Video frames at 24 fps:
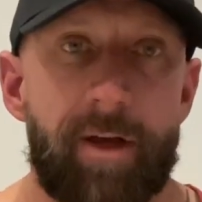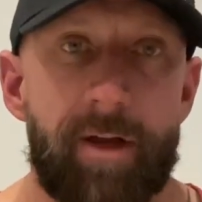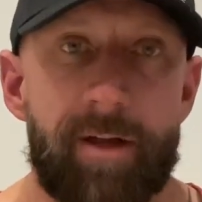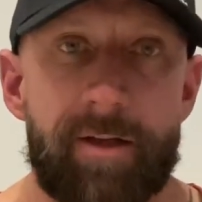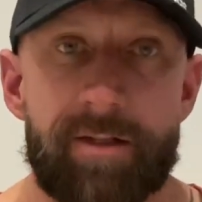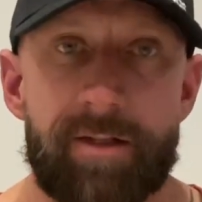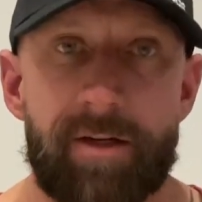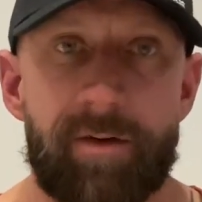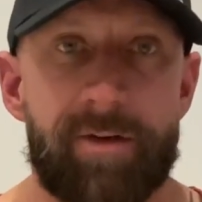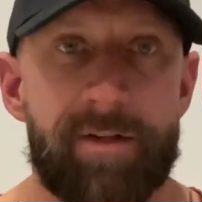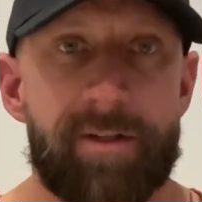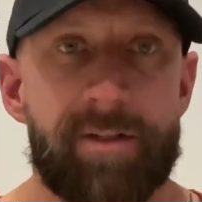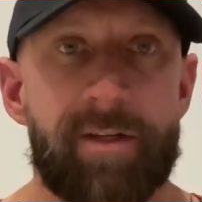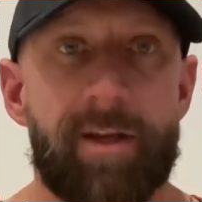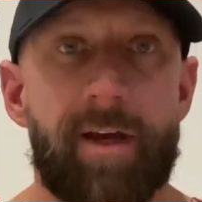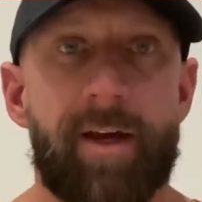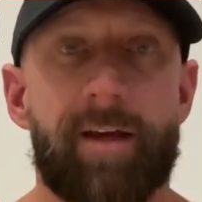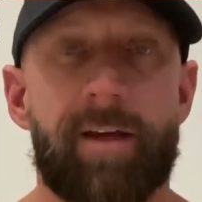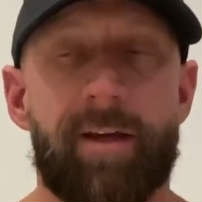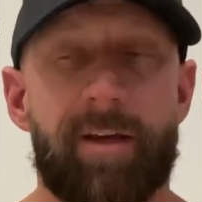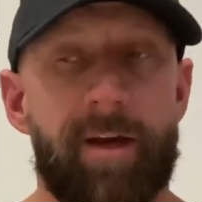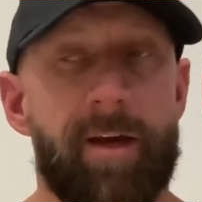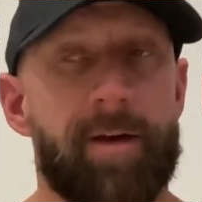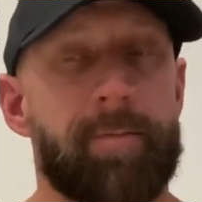And so he's like,
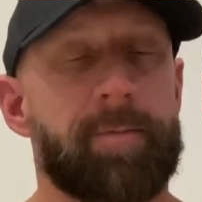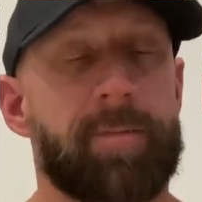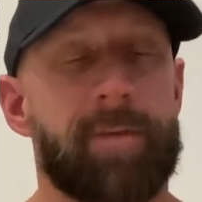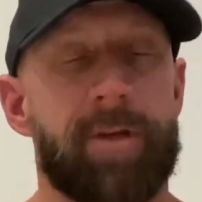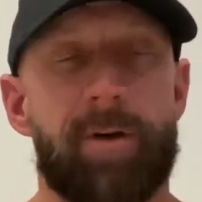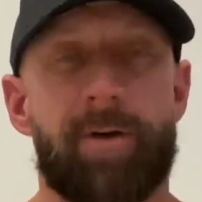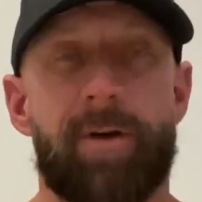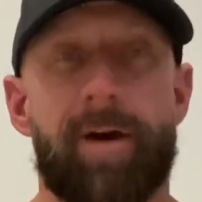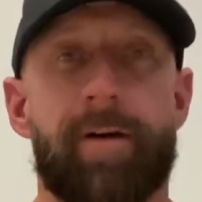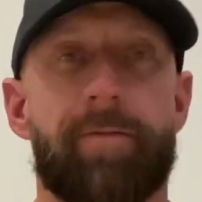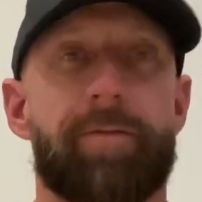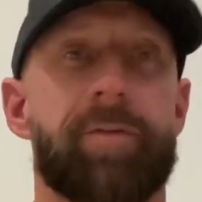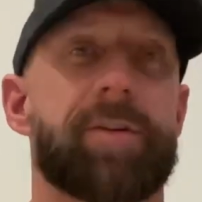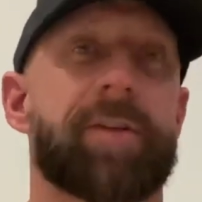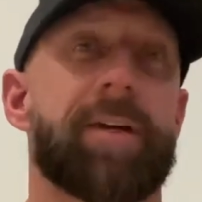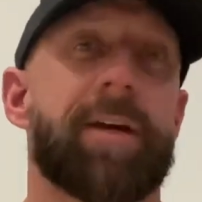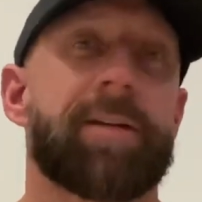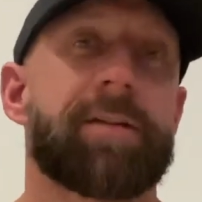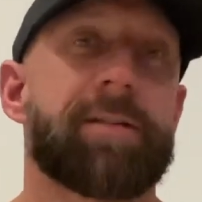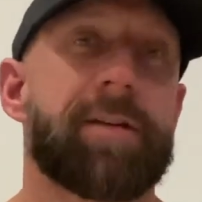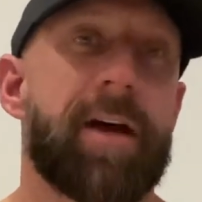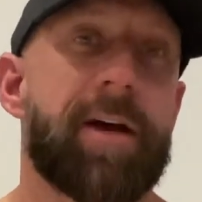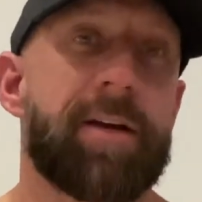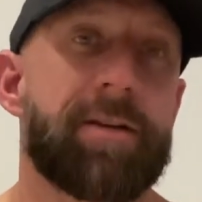"Yep, you have the
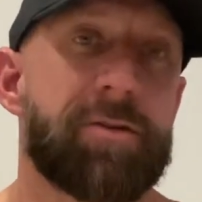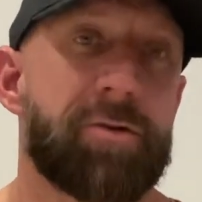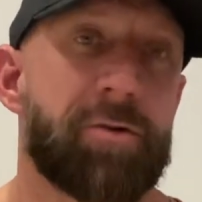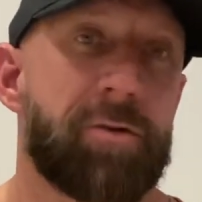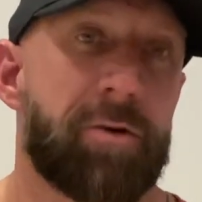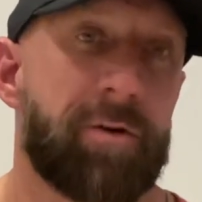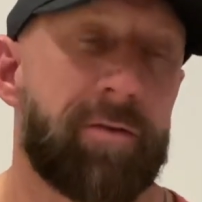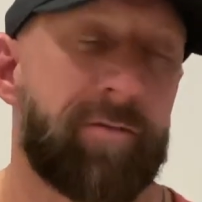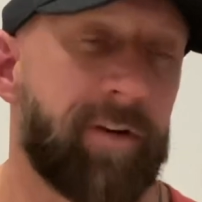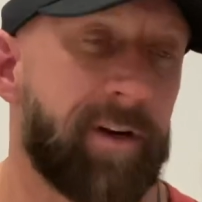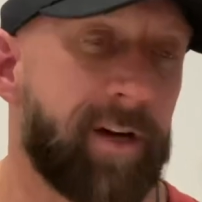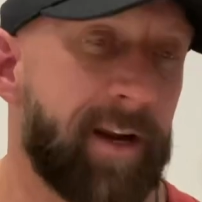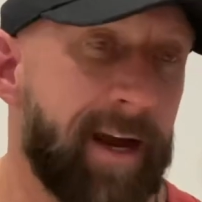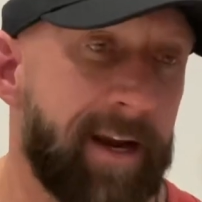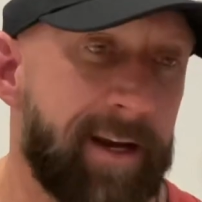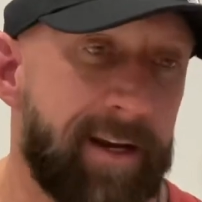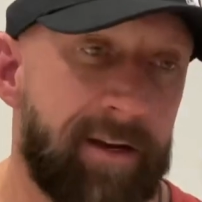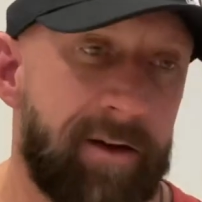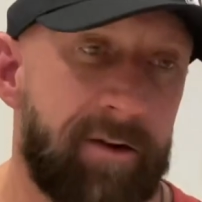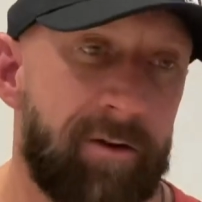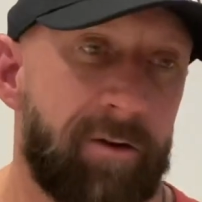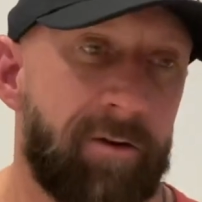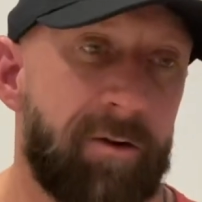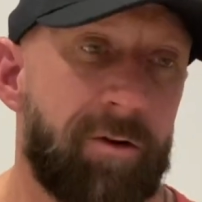testosterone of a
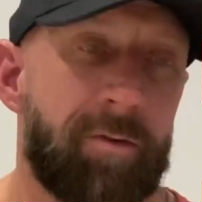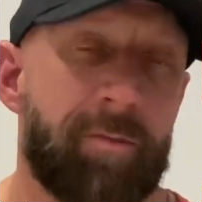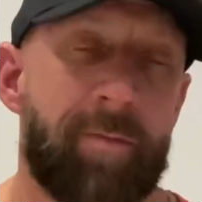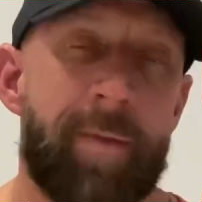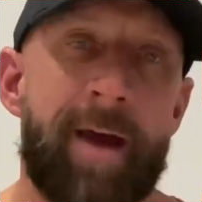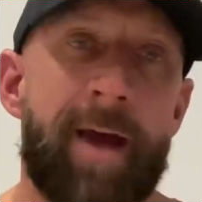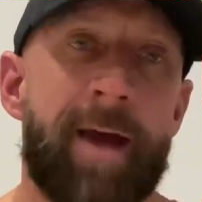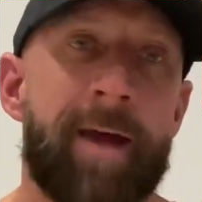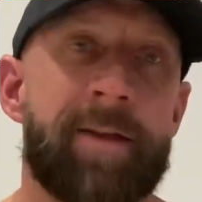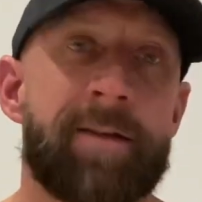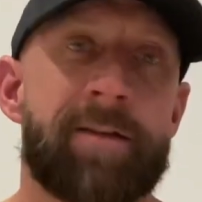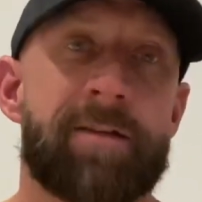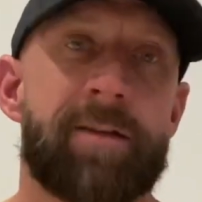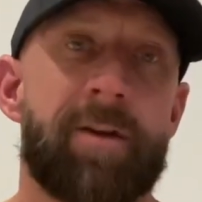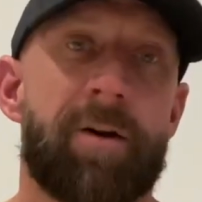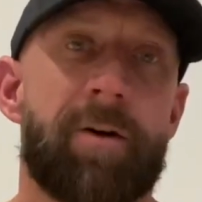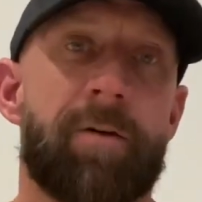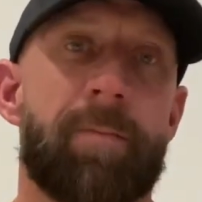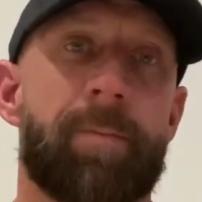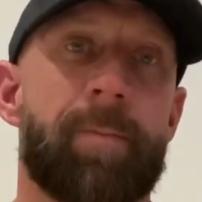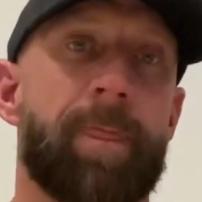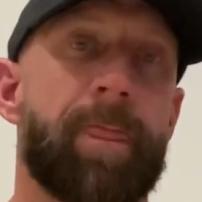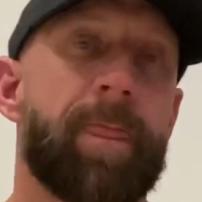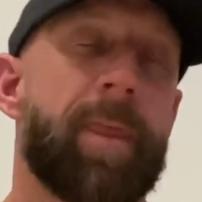90-year-old man.
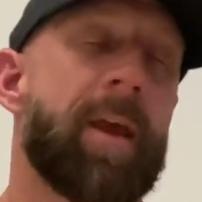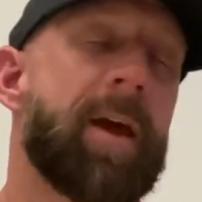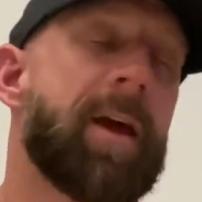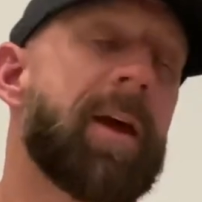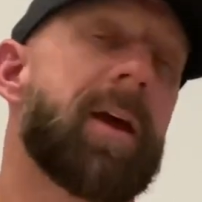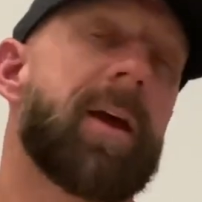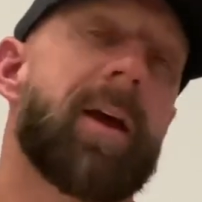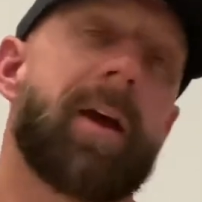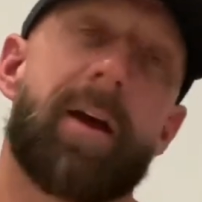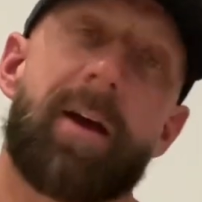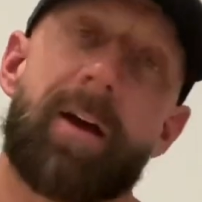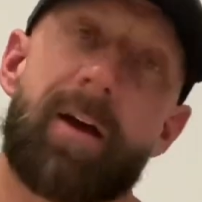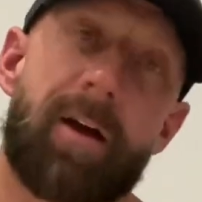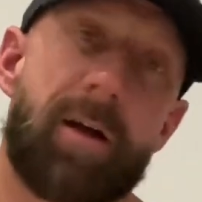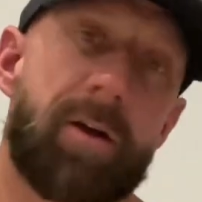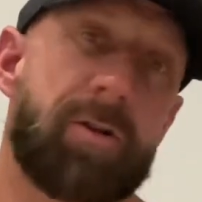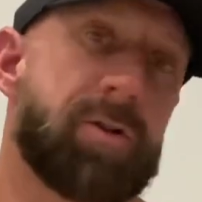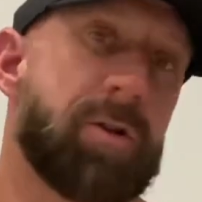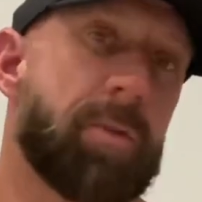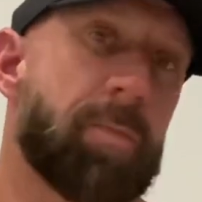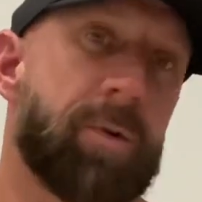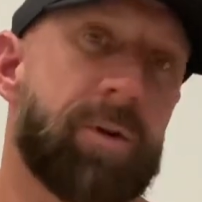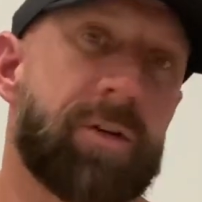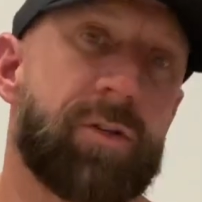So here's
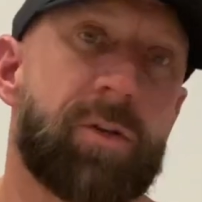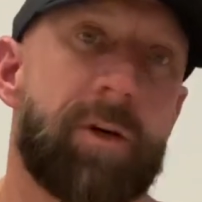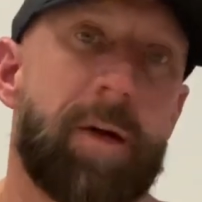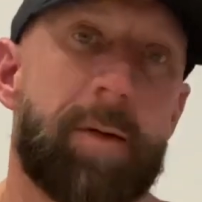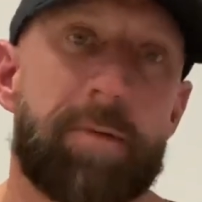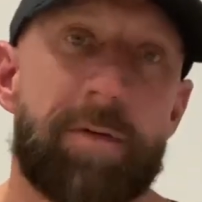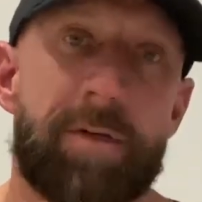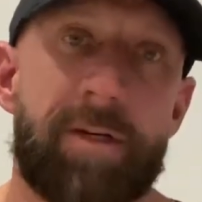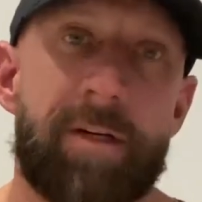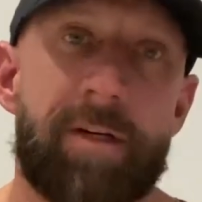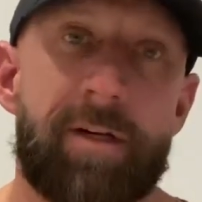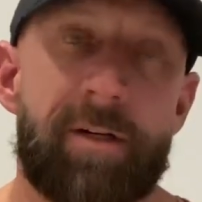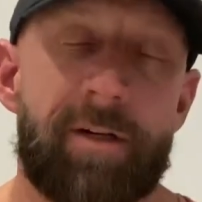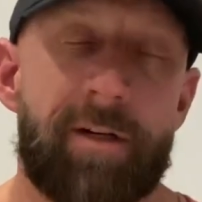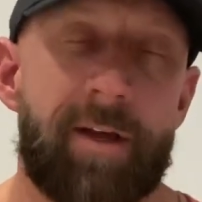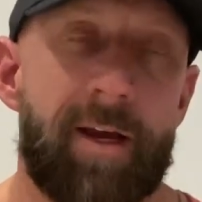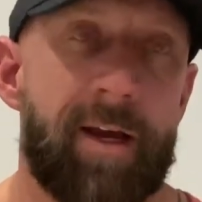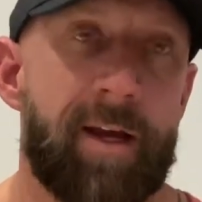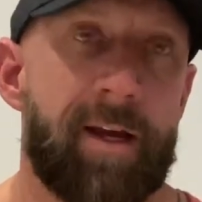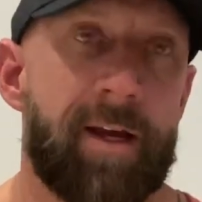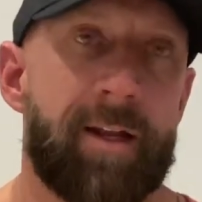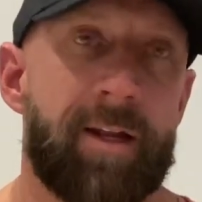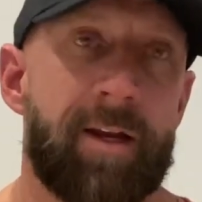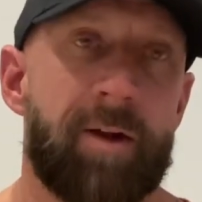your prescription."
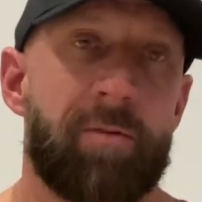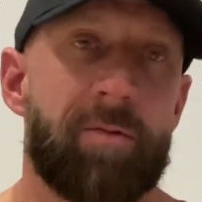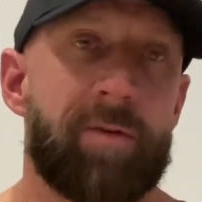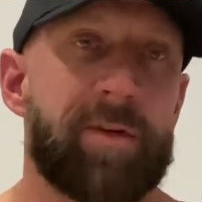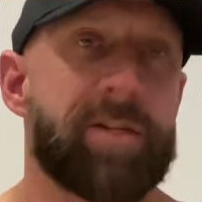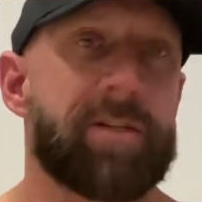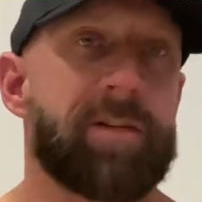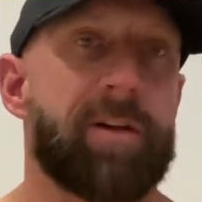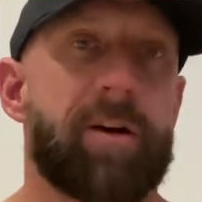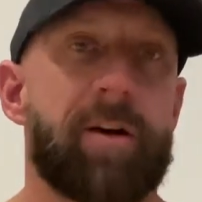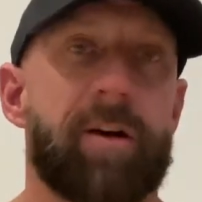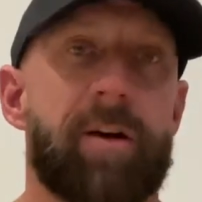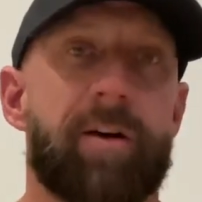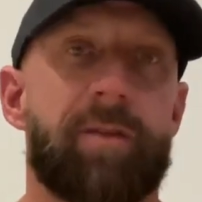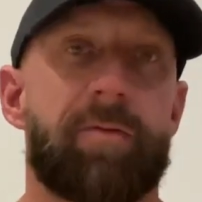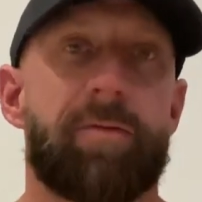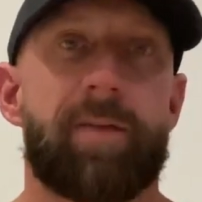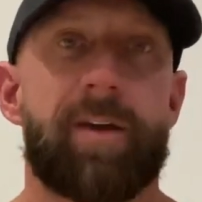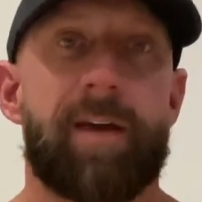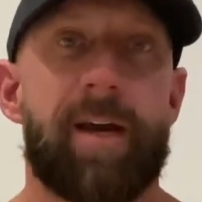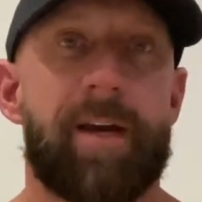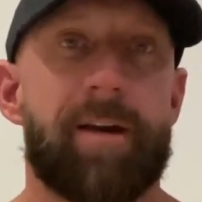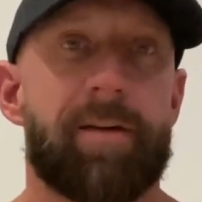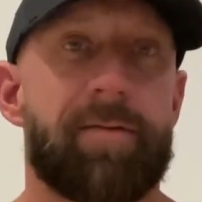And then we
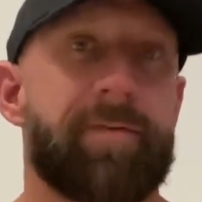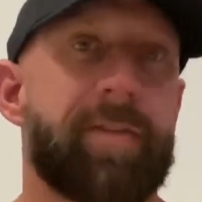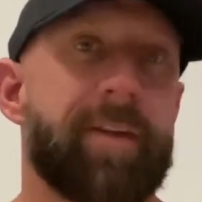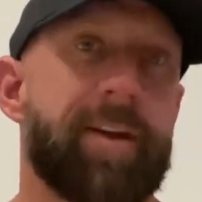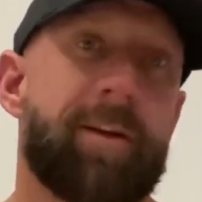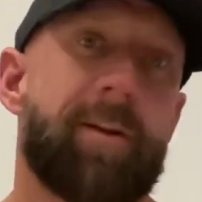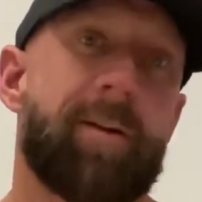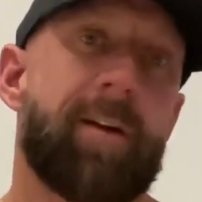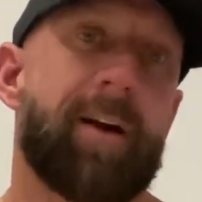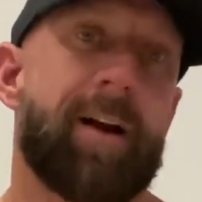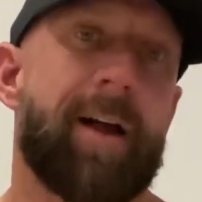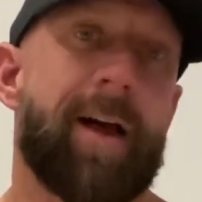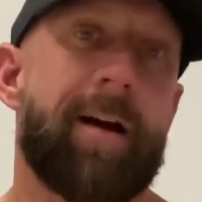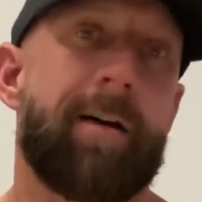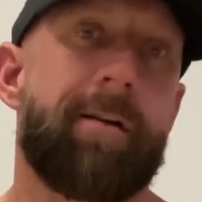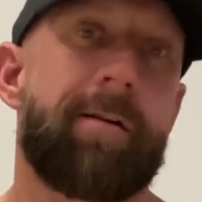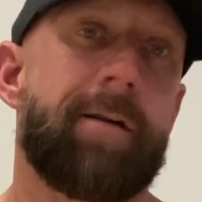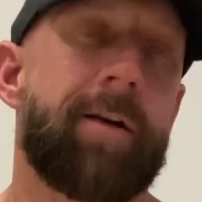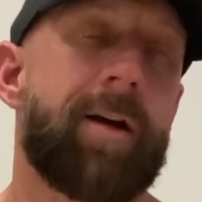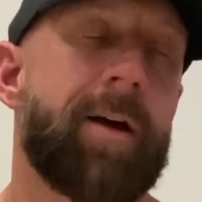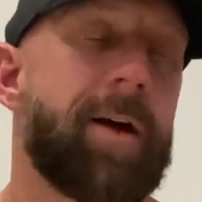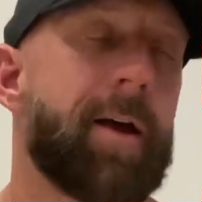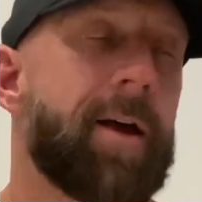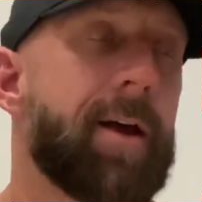had to figure it
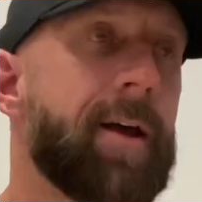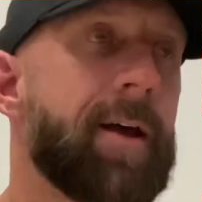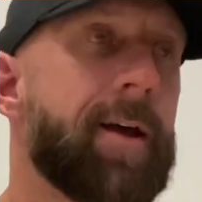out.